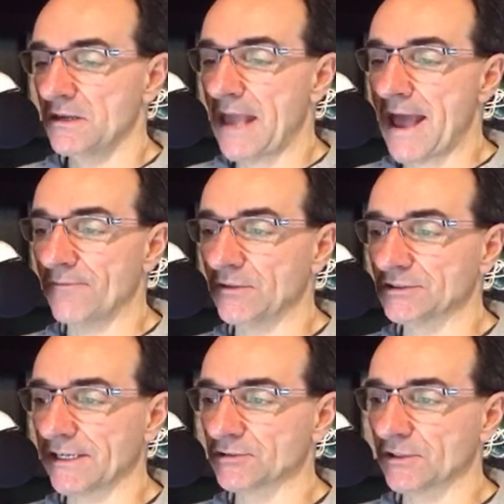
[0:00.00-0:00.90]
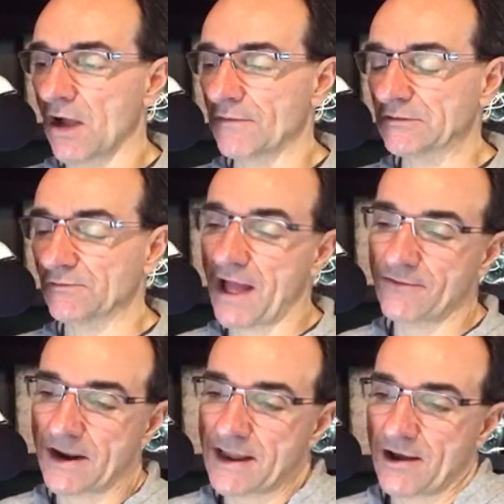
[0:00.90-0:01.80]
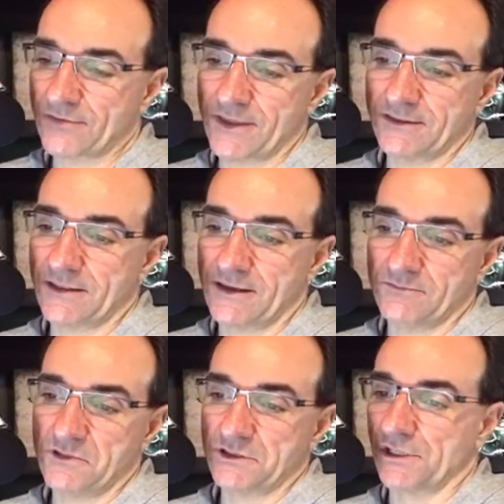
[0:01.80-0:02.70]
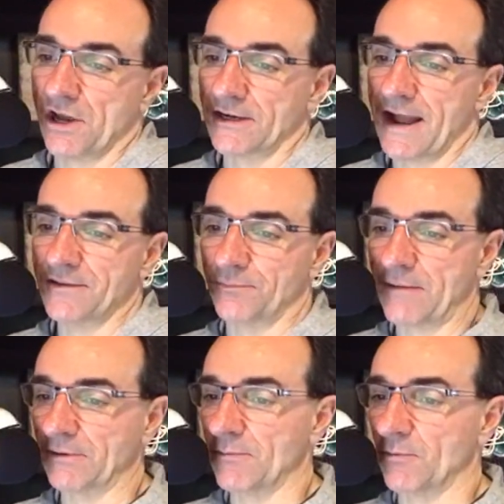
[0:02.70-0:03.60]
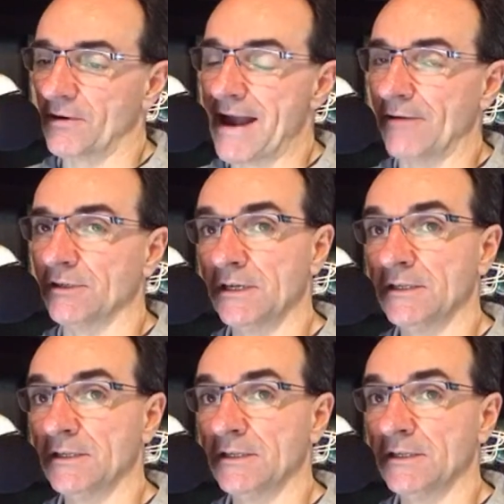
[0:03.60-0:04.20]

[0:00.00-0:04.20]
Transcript: Yeah, if you're second string offensive line right now, I think he's a young guy. They'll probably keep him around.